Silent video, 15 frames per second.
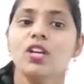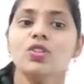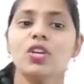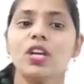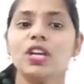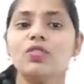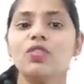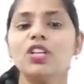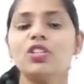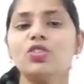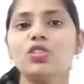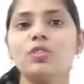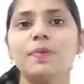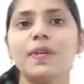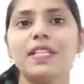So
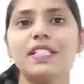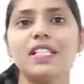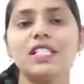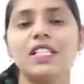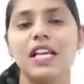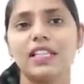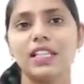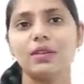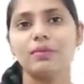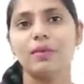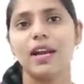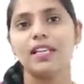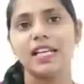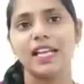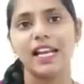invasive species nothing
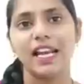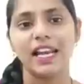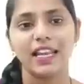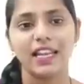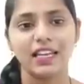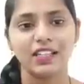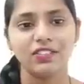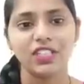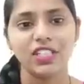but uh,